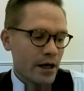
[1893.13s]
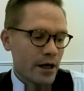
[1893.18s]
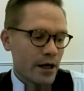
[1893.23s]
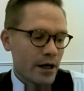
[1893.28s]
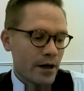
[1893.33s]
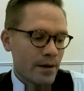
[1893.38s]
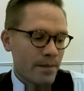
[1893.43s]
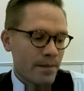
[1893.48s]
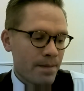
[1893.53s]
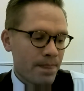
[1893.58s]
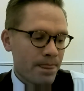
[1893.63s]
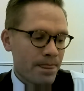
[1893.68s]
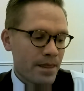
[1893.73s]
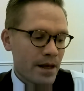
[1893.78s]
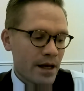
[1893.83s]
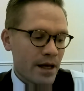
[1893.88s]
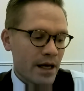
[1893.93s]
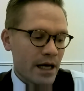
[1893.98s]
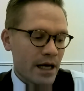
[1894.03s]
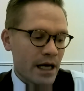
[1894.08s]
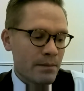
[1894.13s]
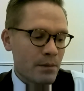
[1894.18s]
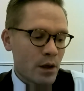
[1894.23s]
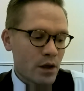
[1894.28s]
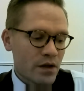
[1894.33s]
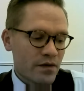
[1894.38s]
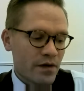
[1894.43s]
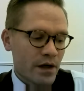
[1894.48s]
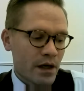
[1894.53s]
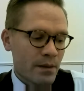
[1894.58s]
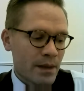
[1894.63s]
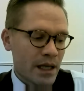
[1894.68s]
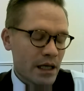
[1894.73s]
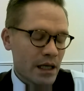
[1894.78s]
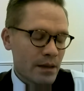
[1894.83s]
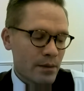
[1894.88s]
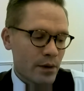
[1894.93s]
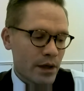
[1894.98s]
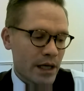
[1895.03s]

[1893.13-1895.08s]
Um, and most fundamentally,